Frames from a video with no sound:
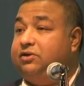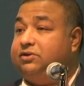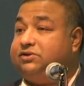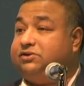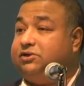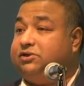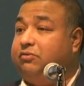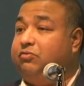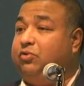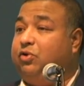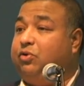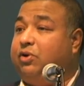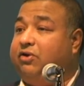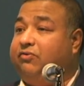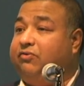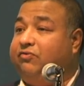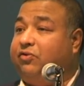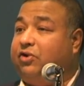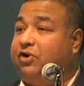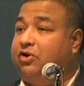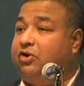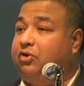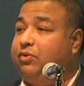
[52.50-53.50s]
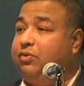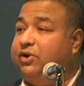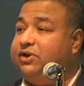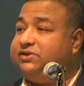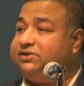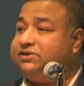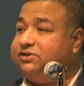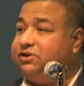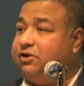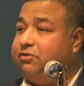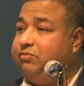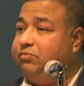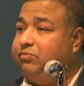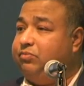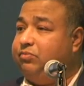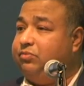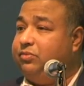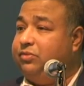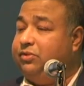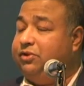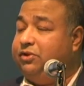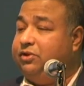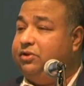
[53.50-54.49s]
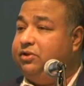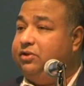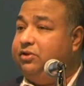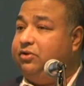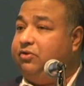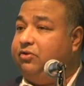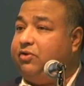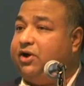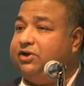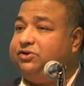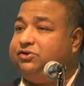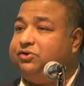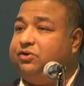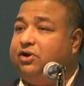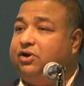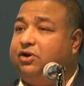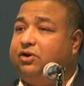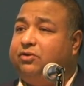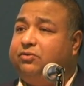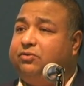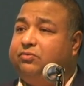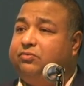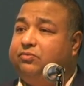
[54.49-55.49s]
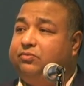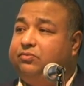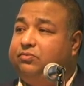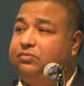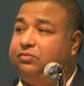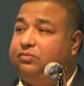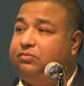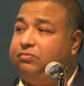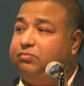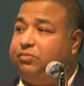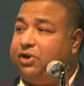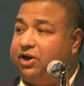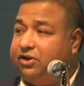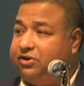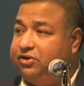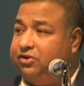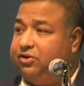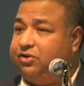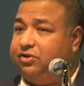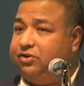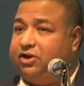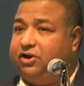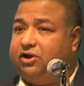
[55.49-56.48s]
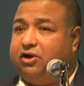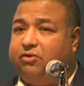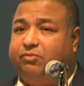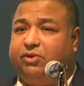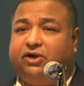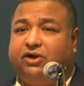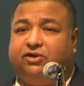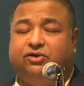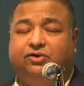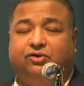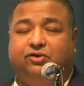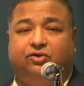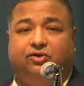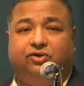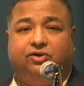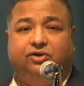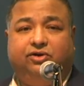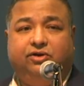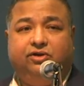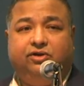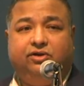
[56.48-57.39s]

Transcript: some quite far away, some right on our backyard, in our backyard.